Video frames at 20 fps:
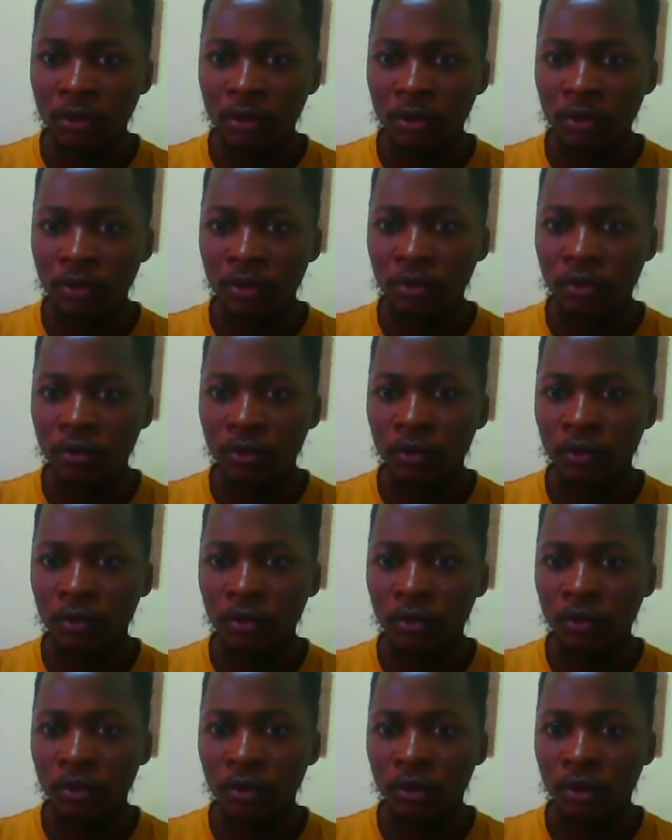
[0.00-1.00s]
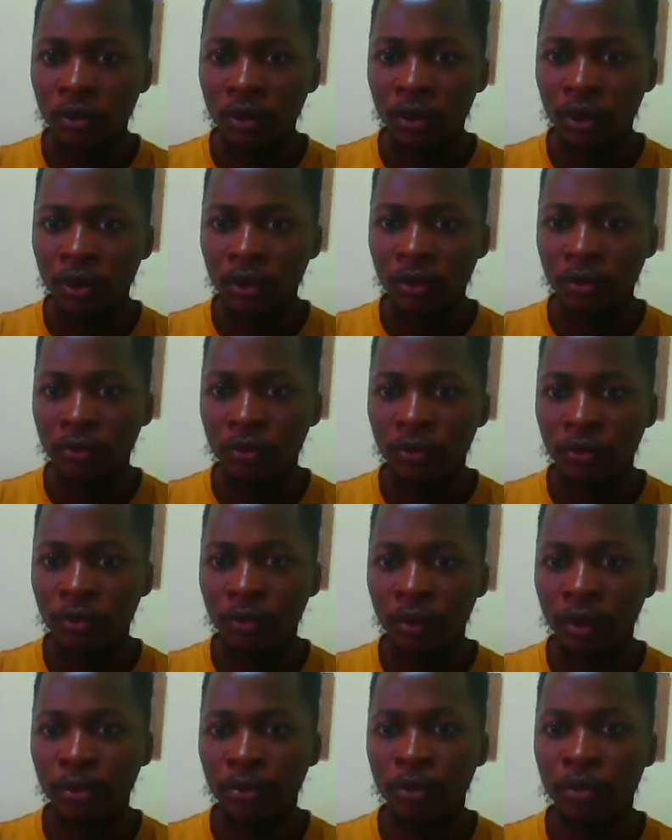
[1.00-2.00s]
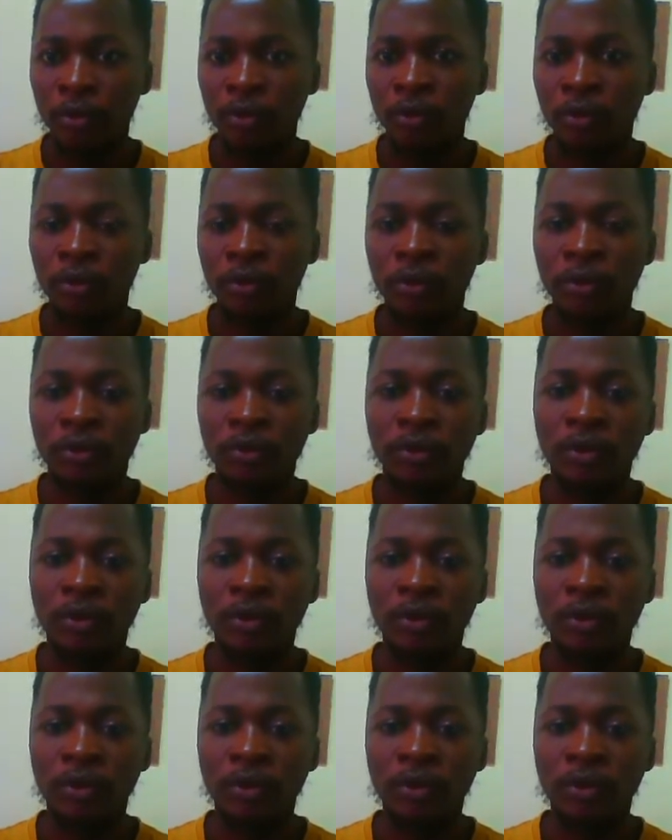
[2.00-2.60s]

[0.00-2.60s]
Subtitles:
2, 3 poles